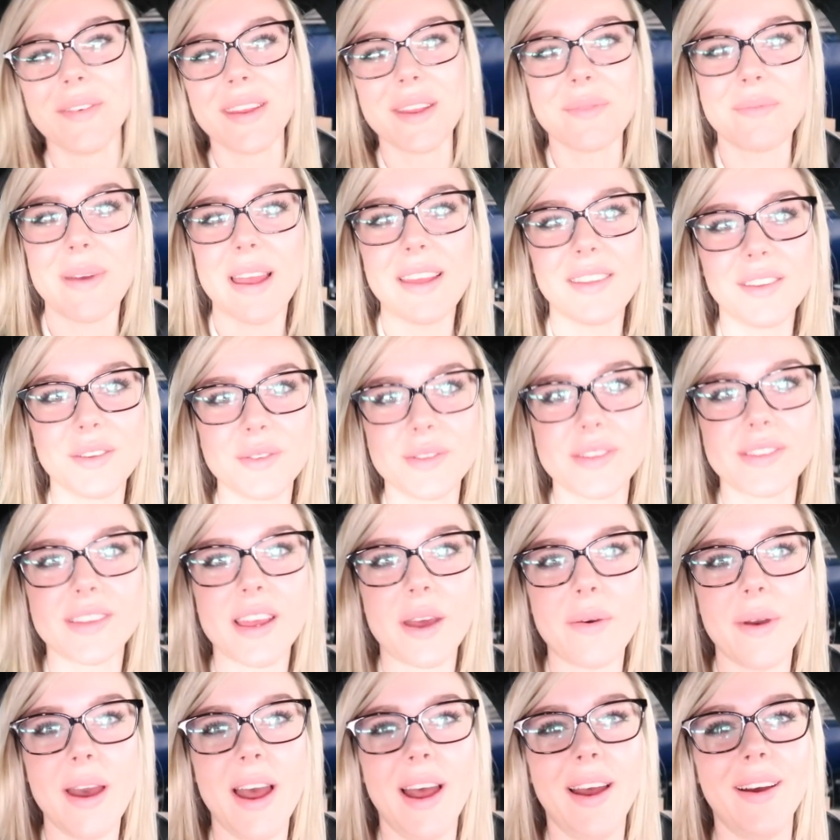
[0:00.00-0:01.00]
Me and Paisley will just
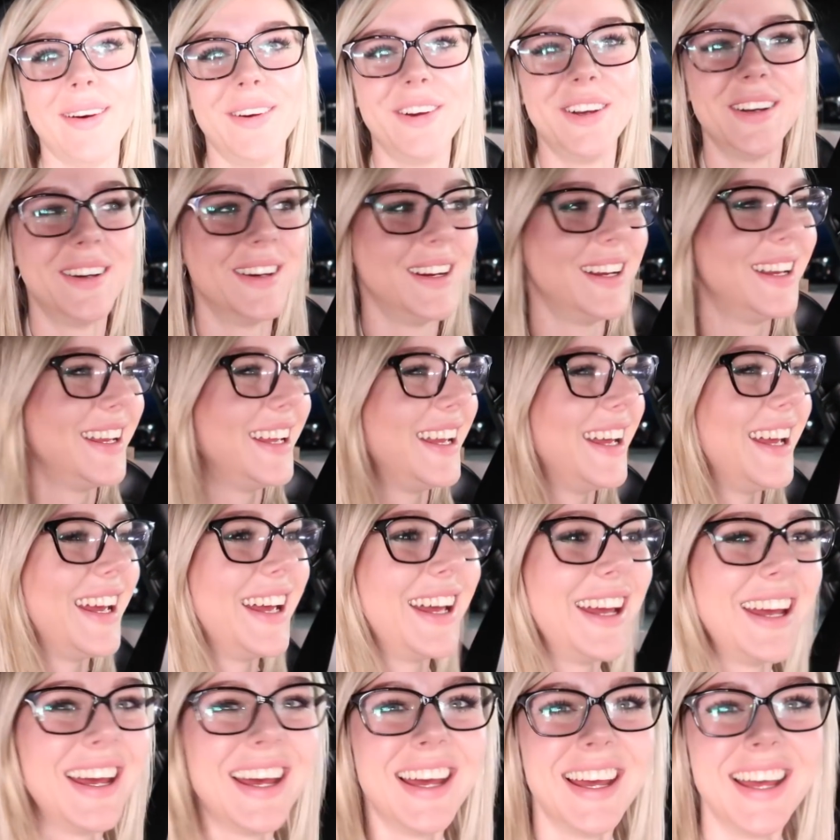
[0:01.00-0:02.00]
go out.
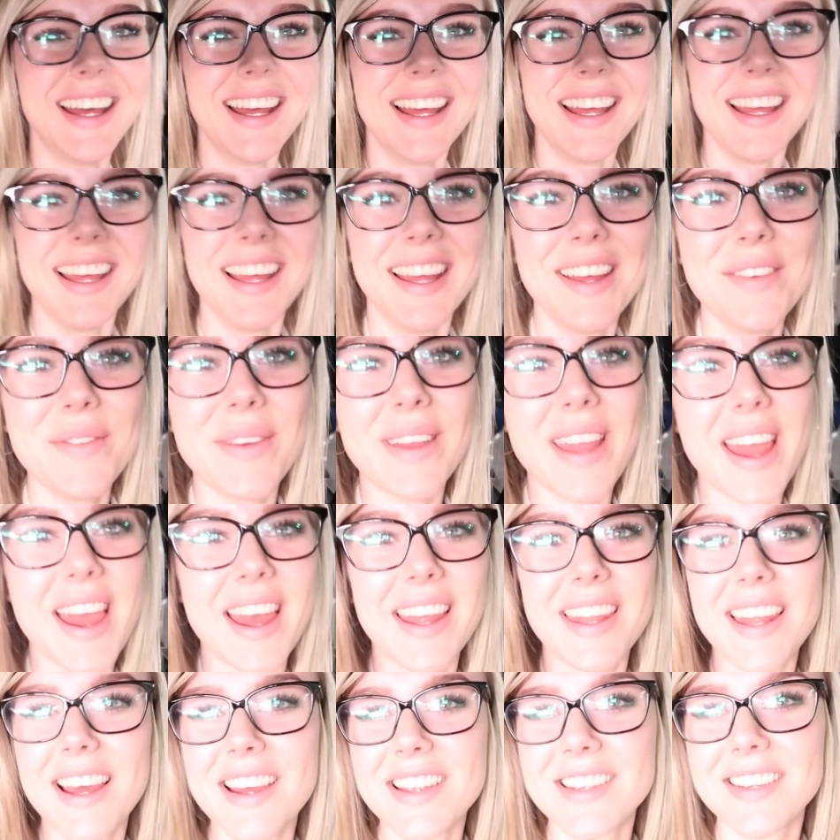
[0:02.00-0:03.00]
But
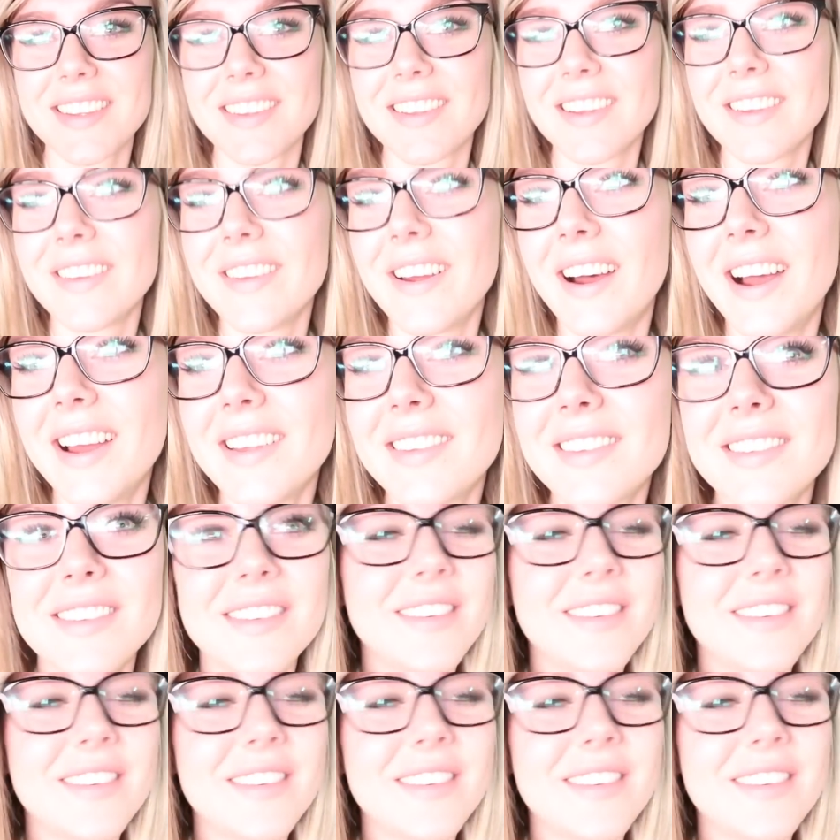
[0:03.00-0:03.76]
yeah, that should look nice.